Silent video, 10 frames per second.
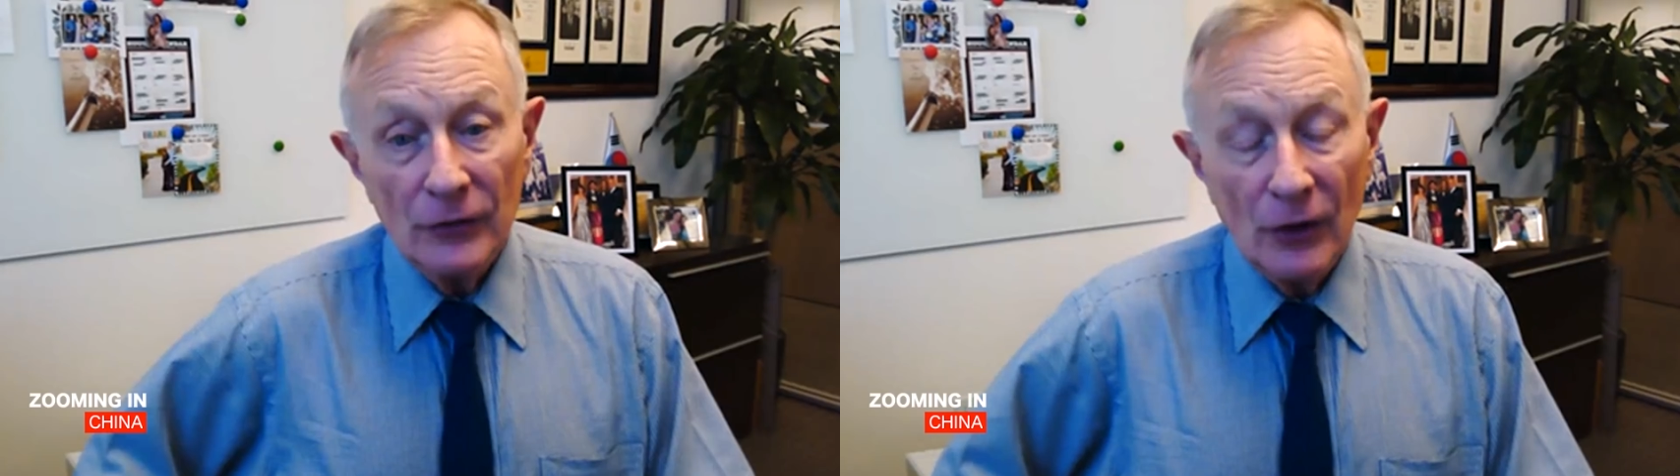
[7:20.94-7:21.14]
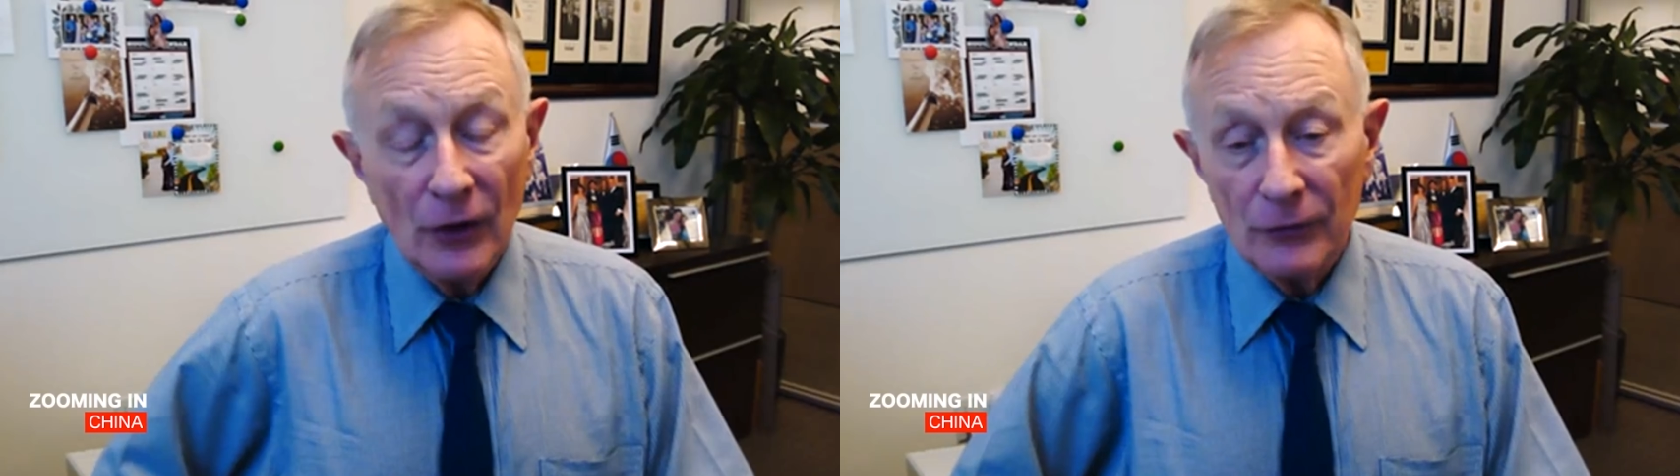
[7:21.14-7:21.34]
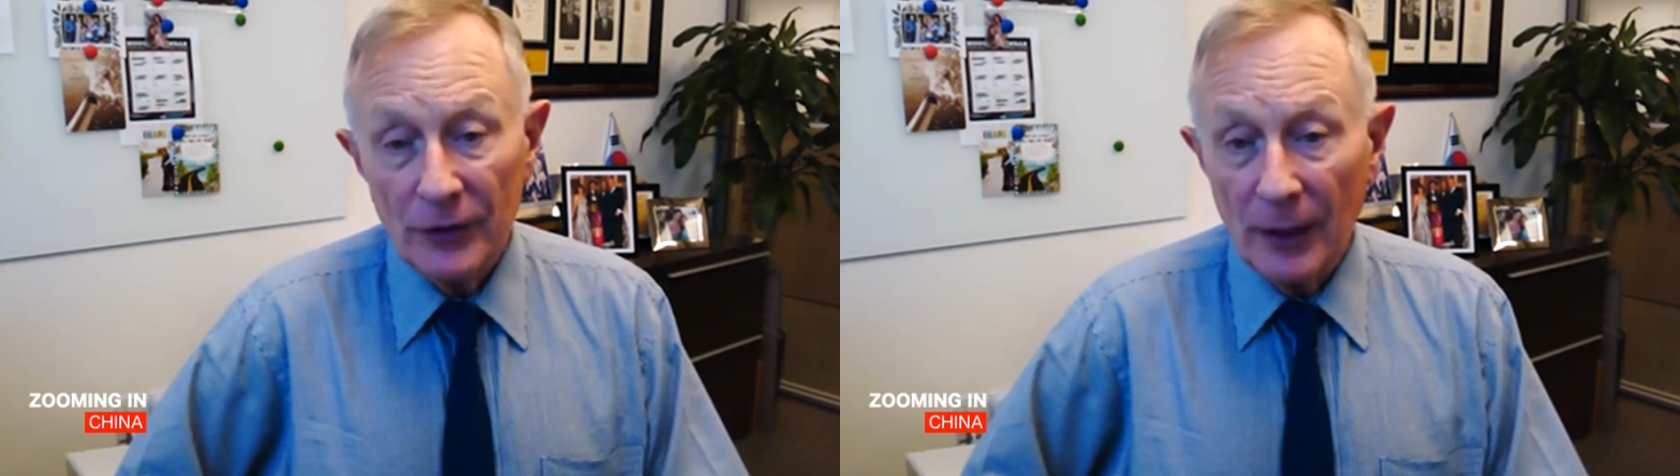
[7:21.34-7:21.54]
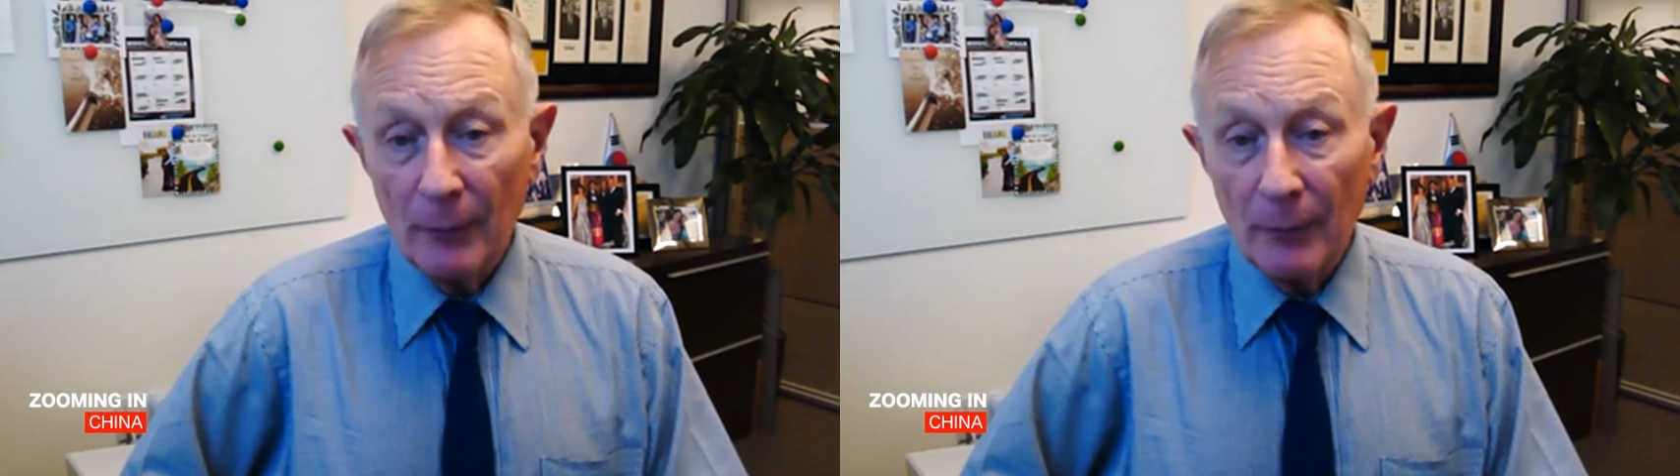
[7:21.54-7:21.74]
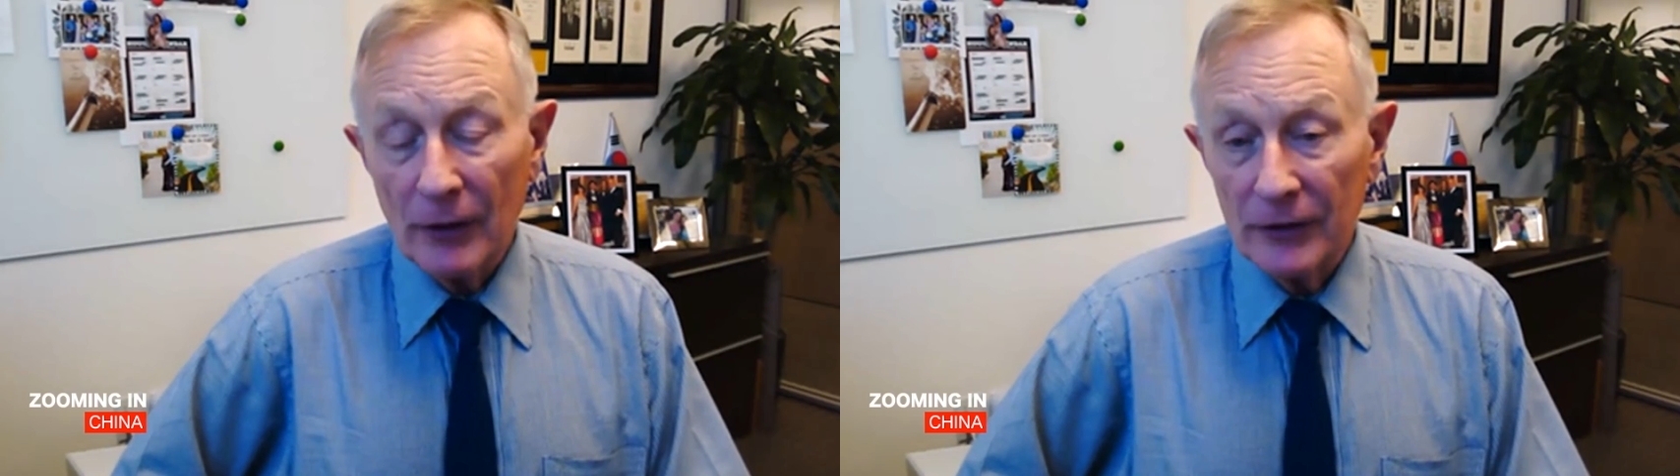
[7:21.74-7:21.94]
So the
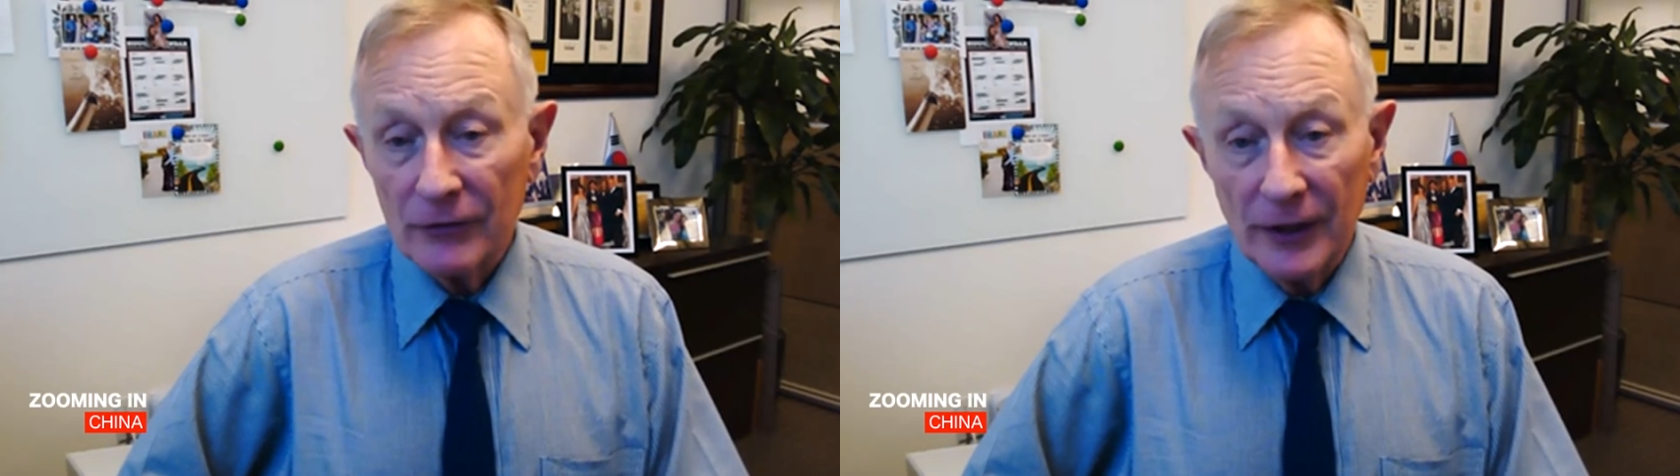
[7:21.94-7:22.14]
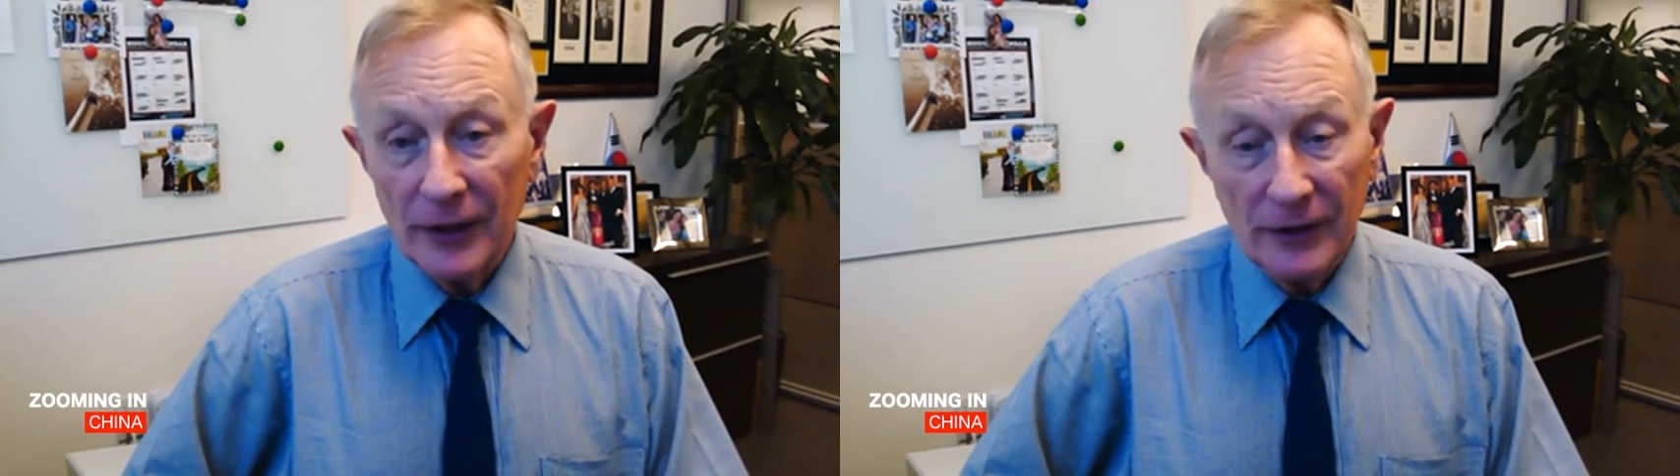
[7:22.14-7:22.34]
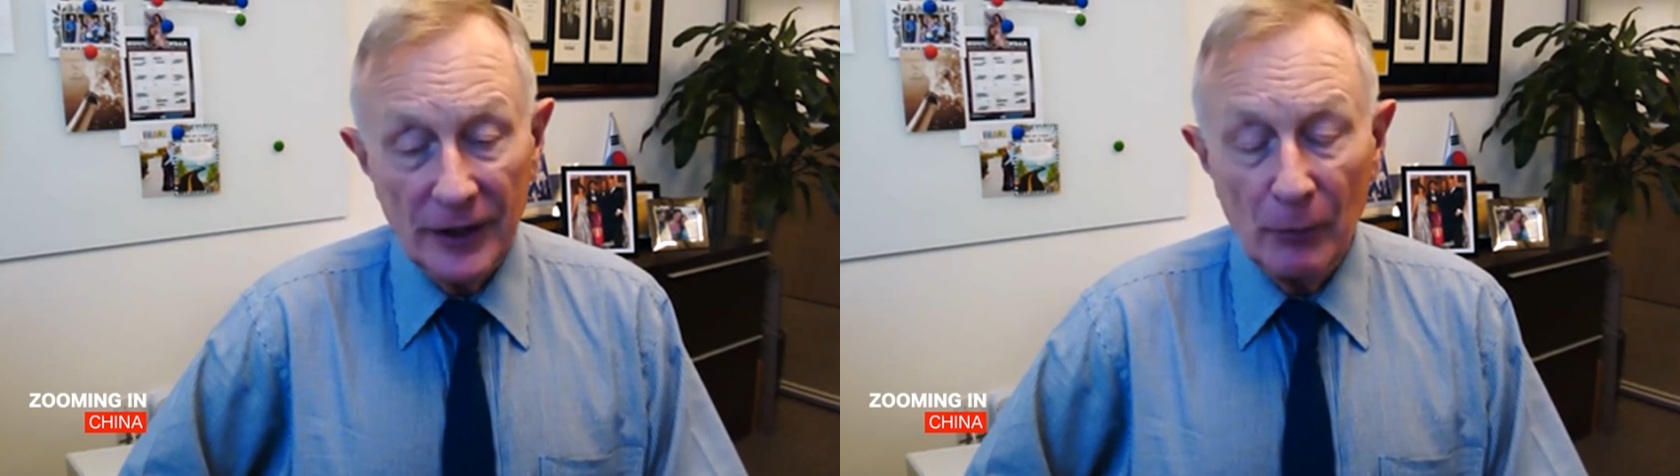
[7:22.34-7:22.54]
Democrats like to